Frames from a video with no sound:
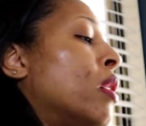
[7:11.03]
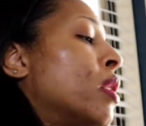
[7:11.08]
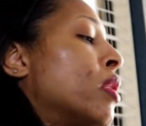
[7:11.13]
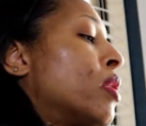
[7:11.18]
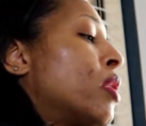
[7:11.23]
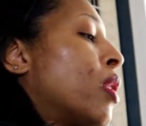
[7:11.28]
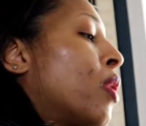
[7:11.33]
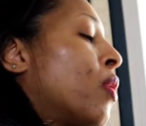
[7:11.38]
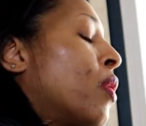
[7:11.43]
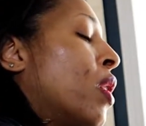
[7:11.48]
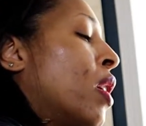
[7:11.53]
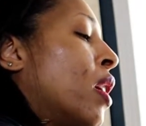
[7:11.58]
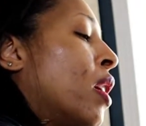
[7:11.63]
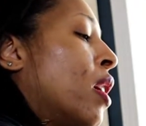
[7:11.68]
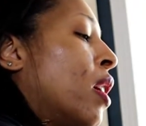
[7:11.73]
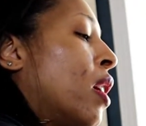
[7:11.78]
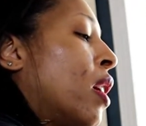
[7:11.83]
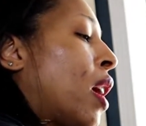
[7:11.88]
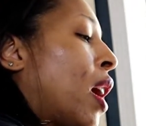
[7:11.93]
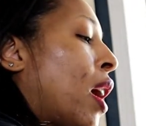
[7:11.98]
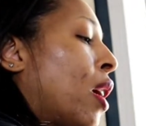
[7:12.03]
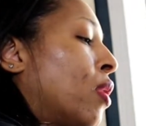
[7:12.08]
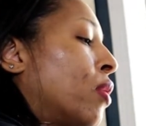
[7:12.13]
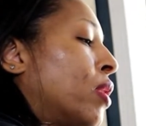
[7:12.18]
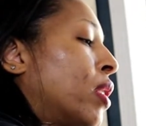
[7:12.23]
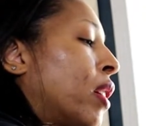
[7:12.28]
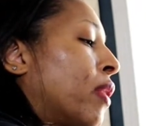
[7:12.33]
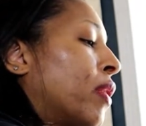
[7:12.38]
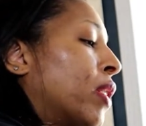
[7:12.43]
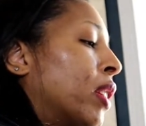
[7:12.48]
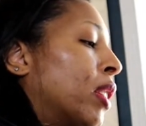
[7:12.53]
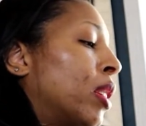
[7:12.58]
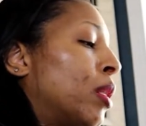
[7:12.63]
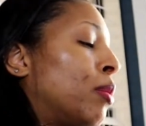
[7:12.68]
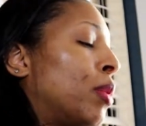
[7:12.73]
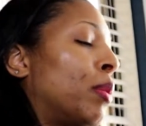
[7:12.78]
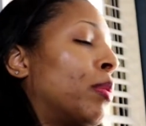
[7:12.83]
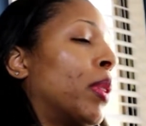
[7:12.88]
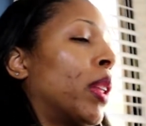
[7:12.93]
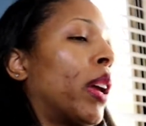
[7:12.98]
So I'll definitely
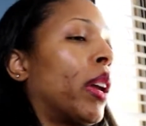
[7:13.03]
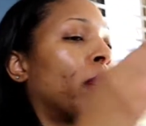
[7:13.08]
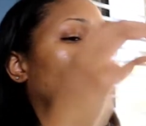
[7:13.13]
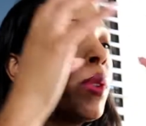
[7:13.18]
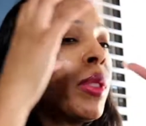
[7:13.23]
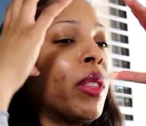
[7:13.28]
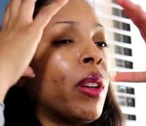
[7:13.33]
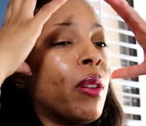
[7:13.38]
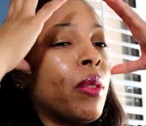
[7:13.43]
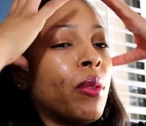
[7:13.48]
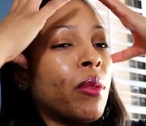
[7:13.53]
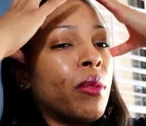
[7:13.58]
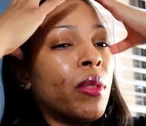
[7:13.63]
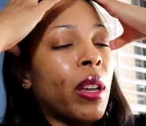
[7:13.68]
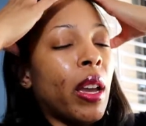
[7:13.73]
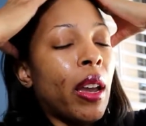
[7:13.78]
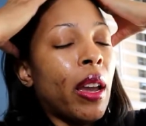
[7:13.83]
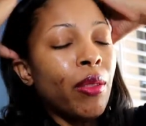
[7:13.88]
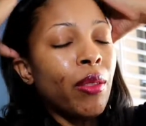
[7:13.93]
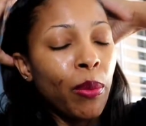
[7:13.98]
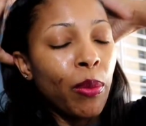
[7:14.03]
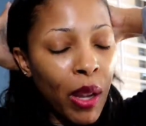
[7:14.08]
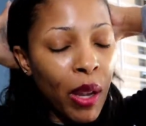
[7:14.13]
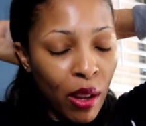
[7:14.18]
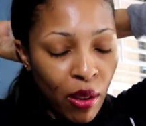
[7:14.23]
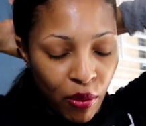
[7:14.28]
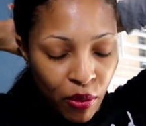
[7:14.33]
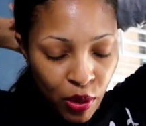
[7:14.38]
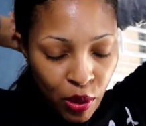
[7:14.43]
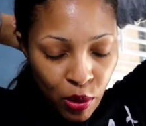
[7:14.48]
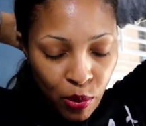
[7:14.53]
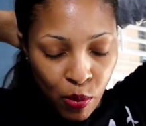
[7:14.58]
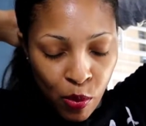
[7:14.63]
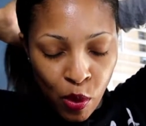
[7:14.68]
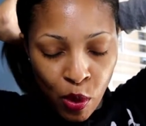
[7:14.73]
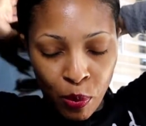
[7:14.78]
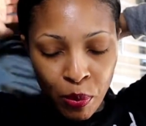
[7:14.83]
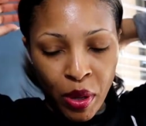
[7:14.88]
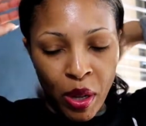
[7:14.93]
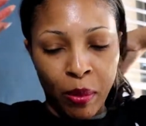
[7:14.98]
be playing with those. I have to make a few
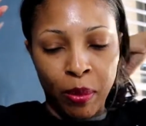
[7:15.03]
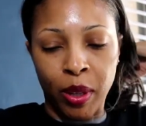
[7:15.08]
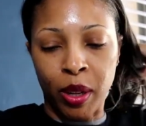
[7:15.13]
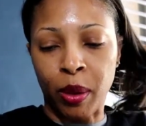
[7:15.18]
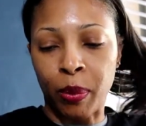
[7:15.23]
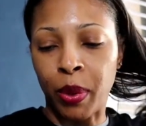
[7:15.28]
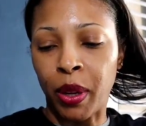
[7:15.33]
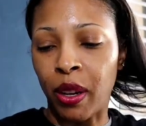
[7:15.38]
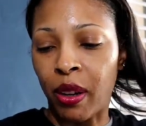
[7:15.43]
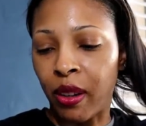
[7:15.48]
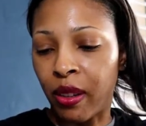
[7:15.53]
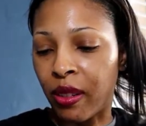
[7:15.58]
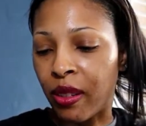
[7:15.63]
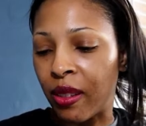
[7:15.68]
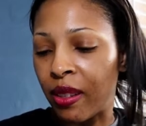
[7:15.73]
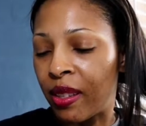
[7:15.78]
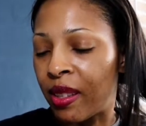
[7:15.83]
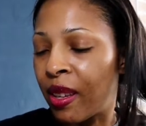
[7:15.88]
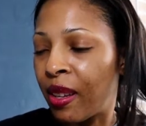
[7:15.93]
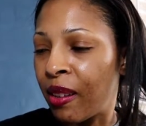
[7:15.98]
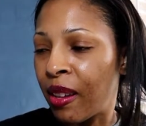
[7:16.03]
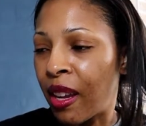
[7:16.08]
more public appearances